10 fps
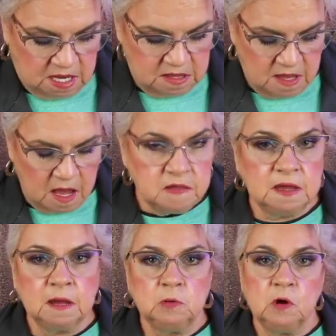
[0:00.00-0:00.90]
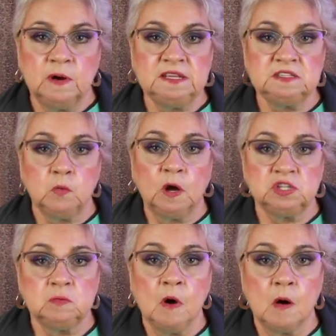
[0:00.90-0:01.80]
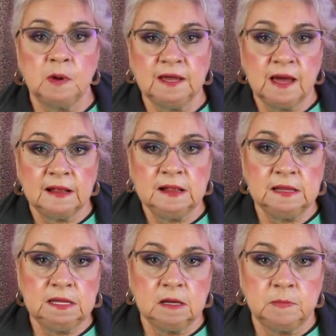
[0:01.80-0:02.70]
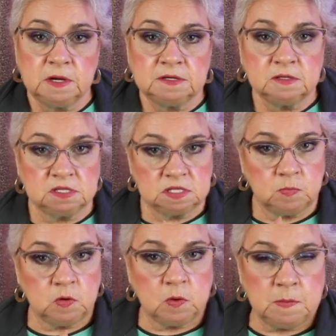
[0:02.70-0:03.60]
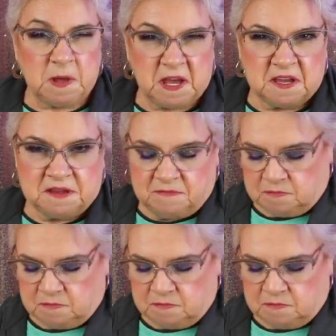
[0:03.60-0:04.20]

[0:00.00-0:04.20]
I, I think I'll go ahead and swatch them all, but I gotta clean up here, so I'll just be right back.